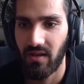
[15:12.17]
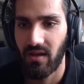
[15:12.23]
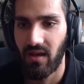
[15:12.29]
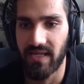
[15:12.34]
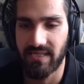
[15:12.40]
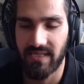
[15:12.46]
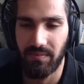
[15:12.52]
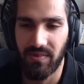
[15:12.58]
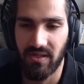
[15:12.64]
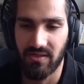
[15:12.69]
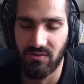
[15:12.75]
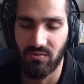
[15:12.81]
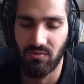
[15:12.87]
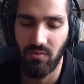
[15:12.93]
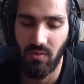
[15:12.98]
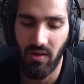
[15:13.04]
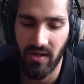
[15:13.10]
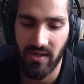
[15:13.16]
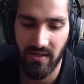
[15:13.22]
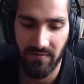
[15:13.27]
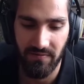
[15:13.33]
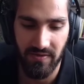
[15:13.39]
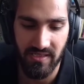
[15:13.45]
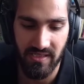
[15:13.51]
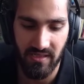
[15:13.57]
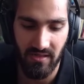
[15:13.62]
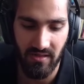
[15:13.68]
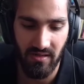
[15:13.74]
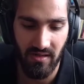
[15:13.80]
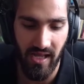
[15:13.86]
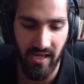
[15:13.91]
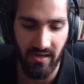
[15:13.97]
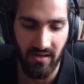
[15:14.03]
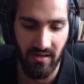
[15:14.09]
Except there's one difference
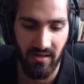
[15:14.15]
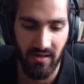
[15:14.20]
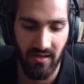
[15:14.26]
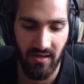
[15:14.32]
here. Like